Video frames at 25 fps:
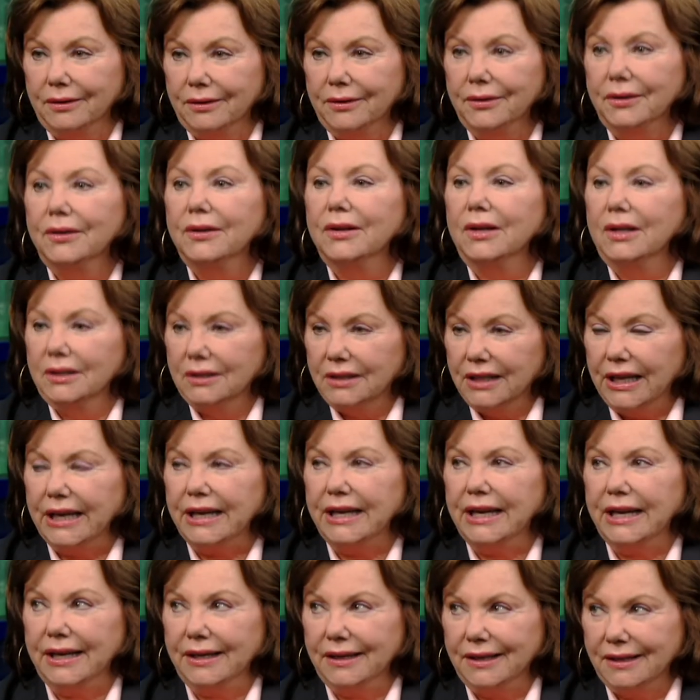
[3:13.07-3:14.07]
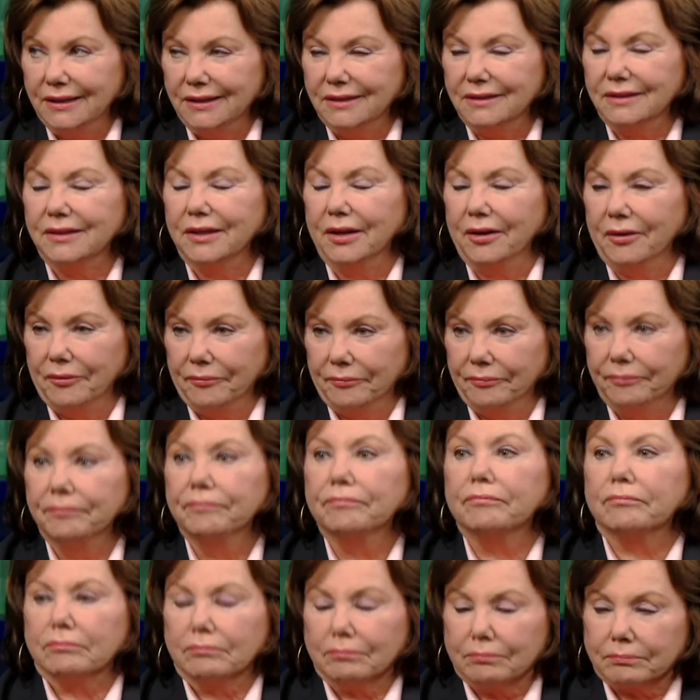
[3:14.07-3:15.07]
For, for a, late a Good yeah. period of time.
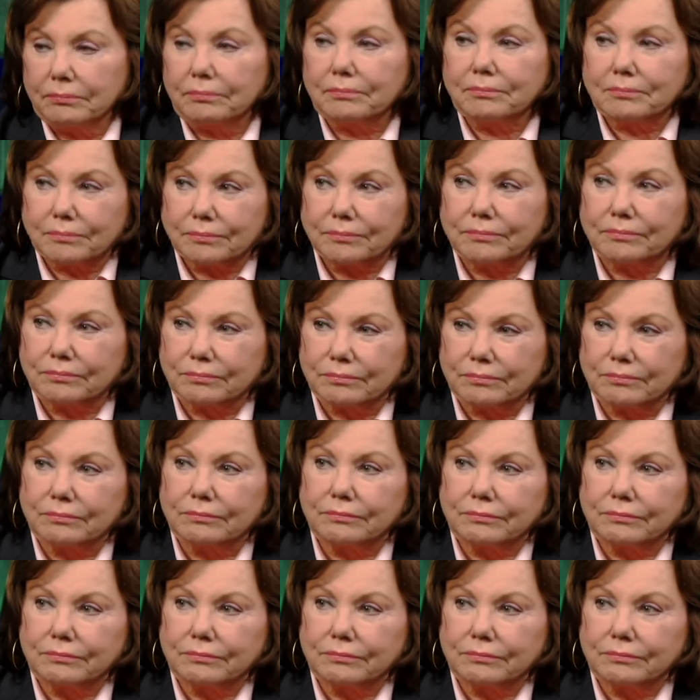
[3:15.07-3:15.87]
You go, as I